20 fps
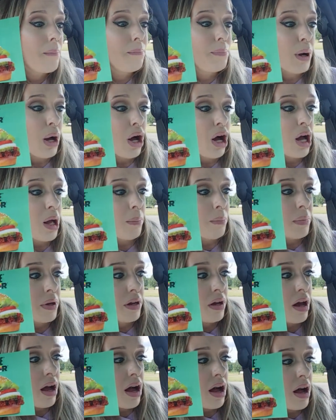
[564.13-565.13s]
bomb
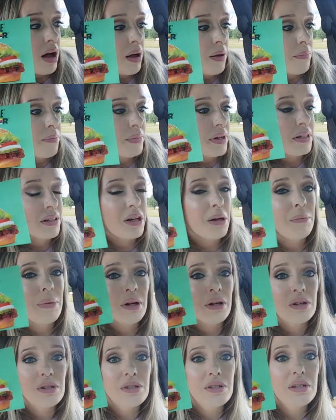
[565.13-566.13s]
in
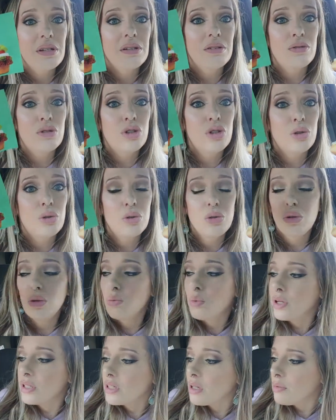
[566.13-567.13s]
comparison to
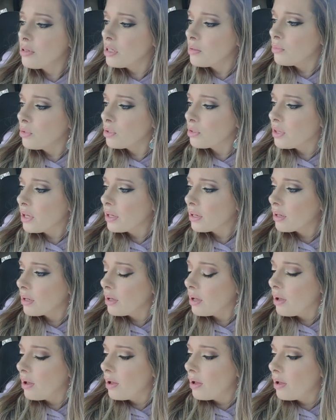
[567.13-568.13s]
what some of them look like.
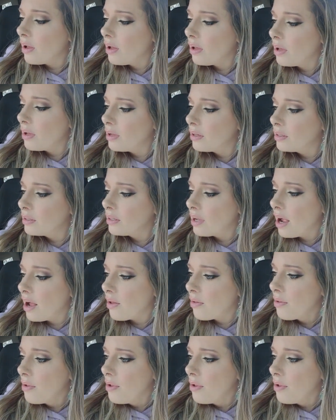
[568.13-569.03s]
Yeah.